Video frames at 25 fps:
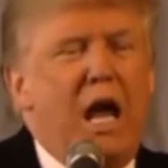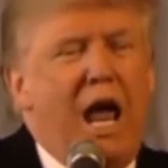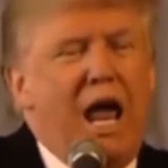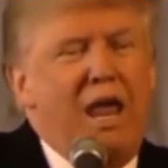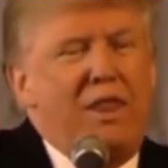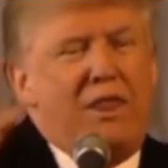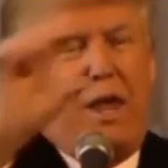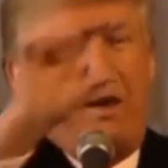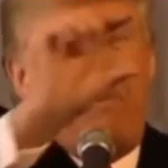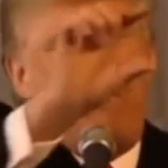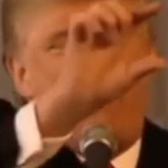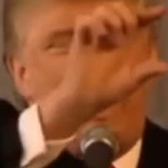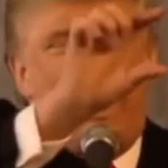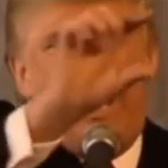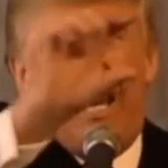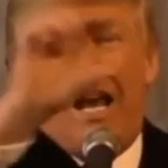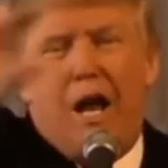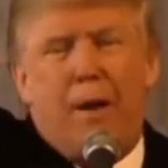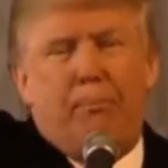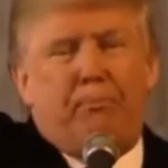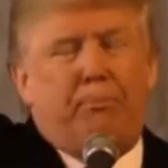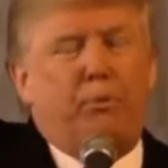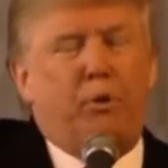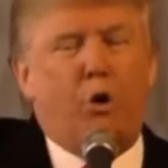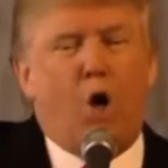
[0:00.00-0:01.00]
and they made
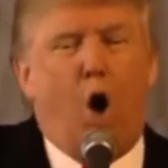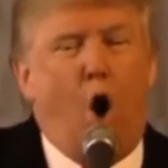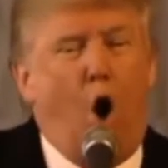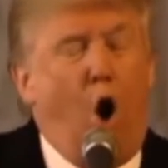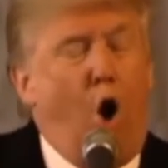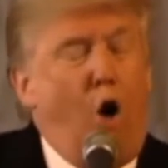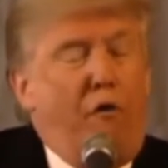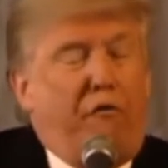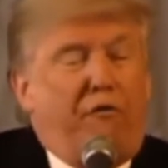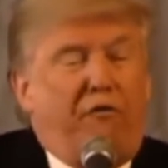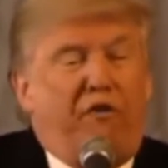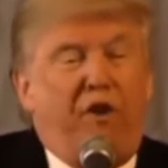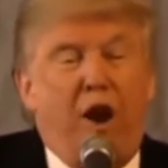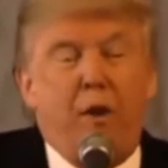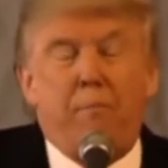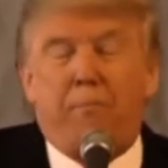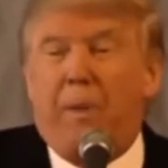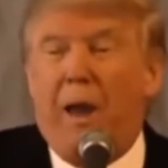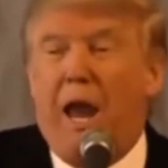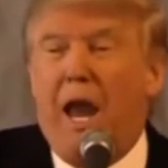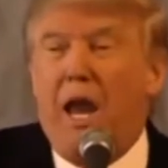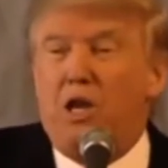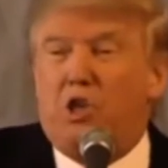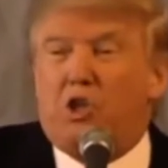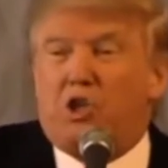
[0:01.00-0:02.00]
up, the whole front
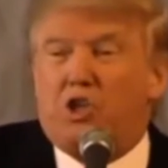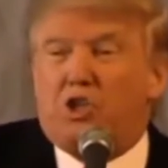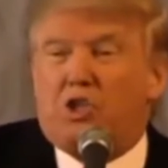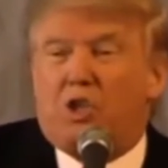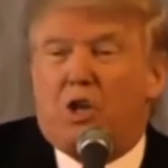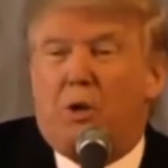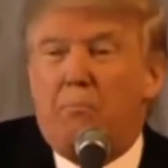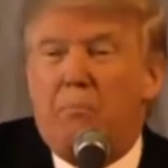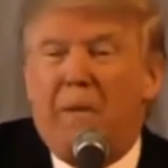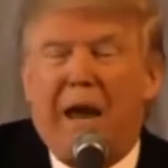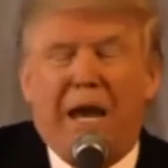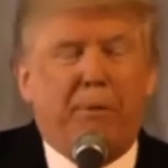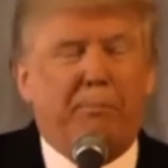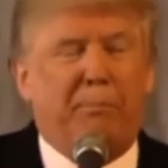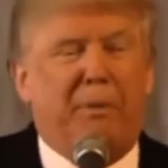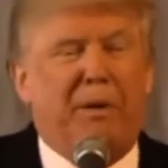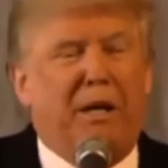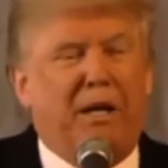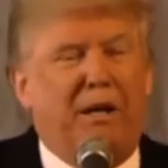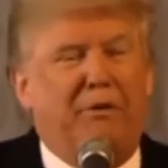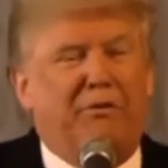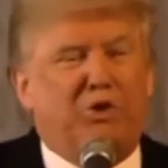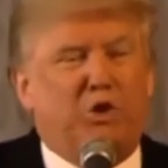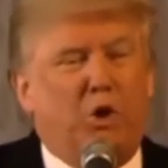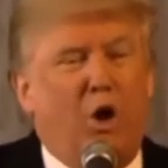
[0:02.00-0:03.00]
page is a
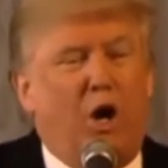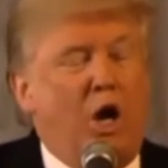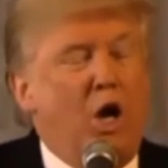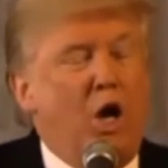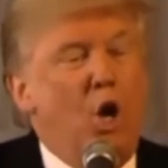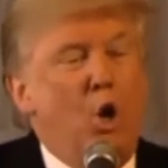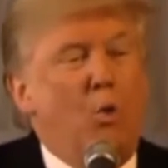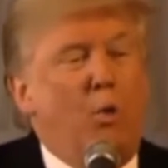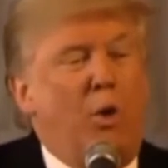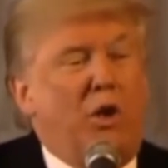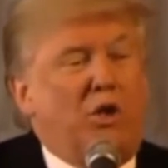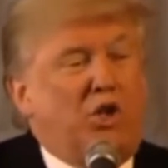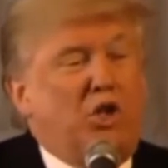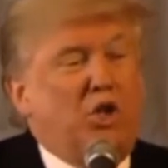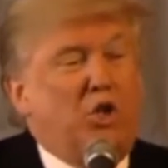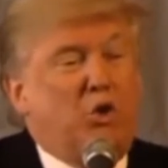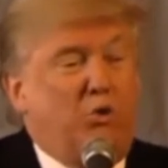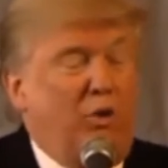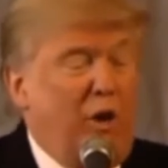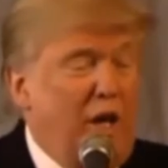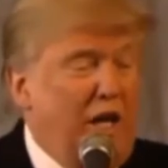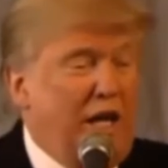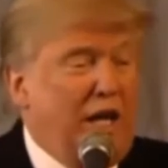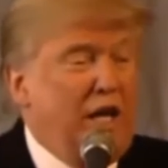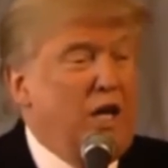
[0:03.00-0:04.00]
make-believe story, which
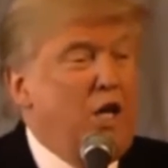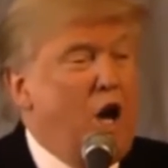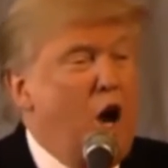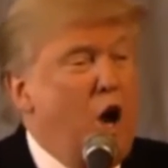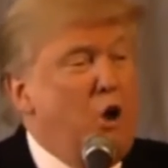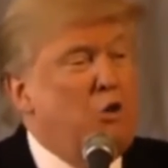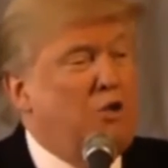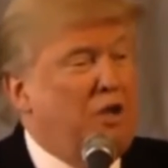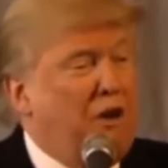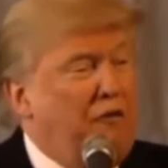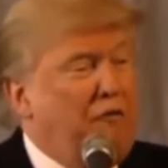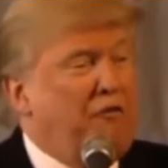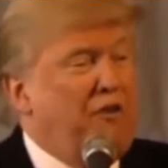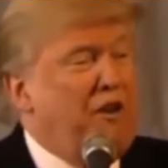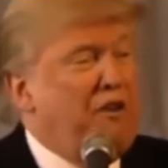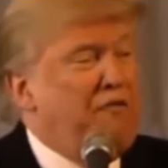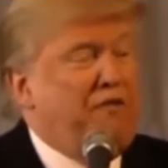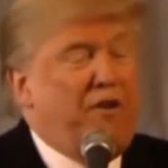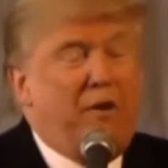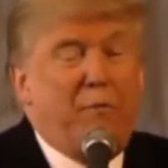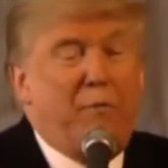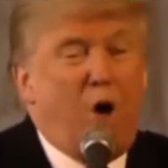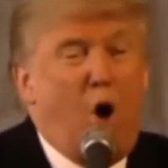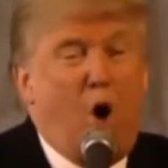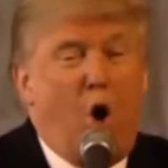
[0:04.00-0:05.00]
is really no
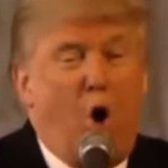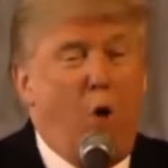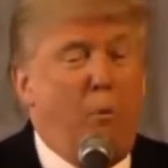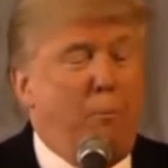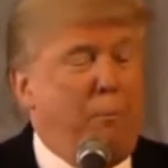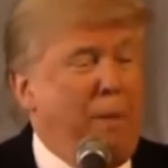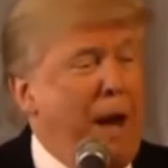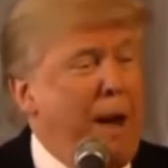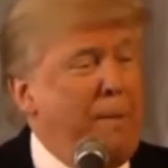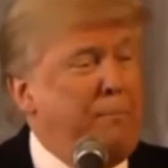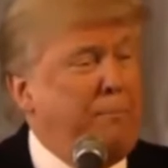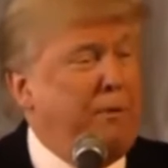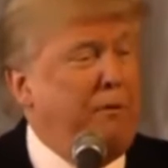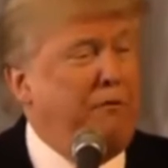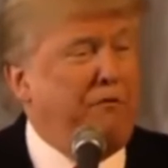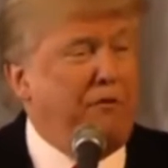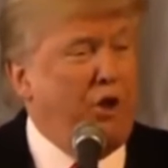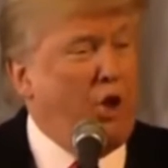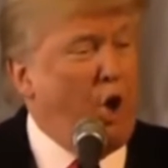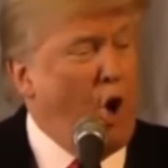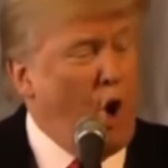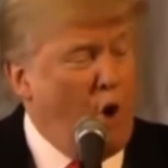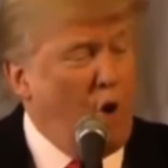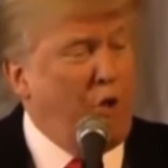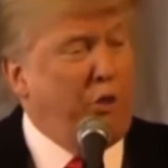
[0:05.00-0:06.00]
different from the whole paper
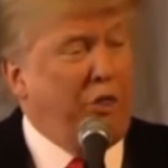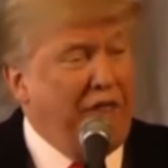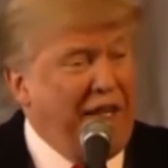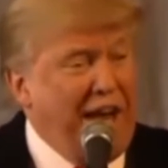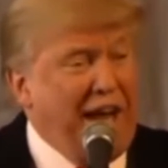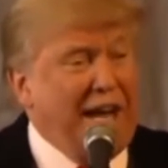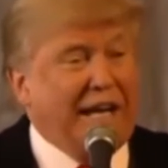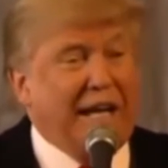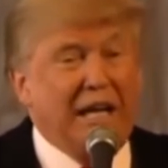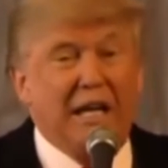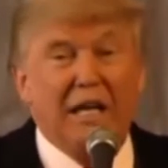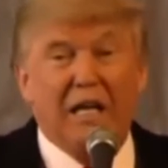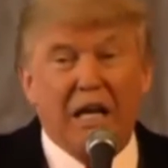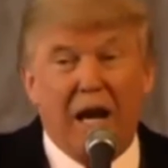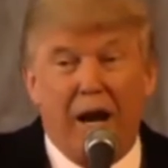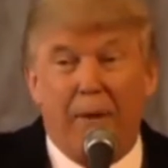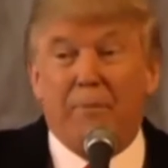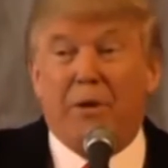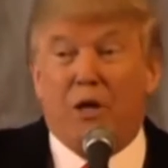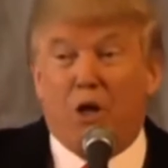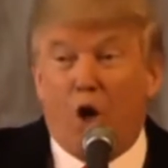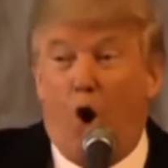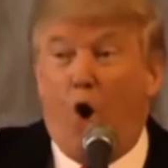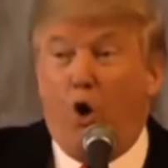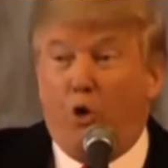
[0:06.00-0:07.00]
for the whole thing. I
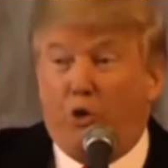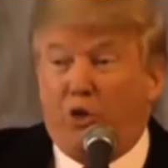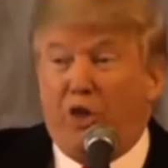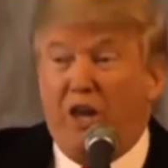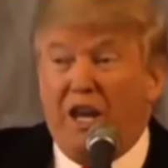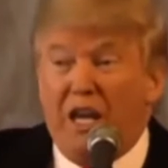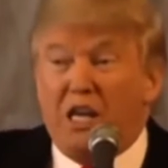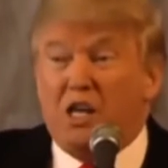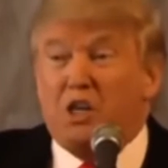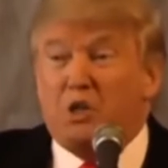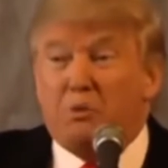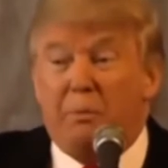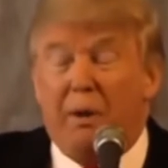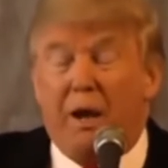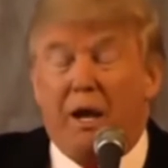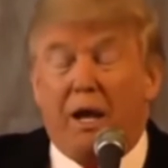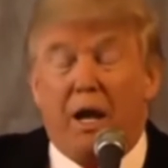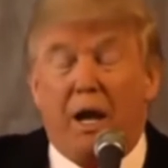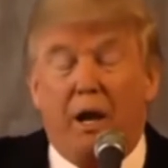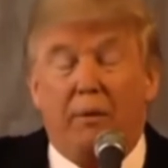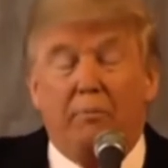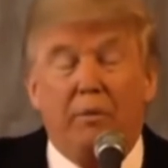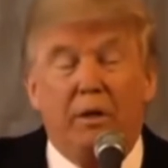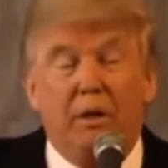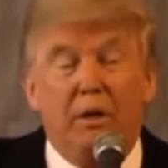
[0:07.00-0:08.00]
mean, the whole thing is
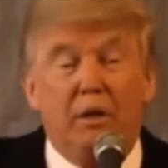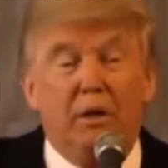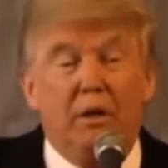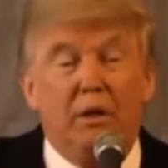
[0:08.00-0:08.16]
made up.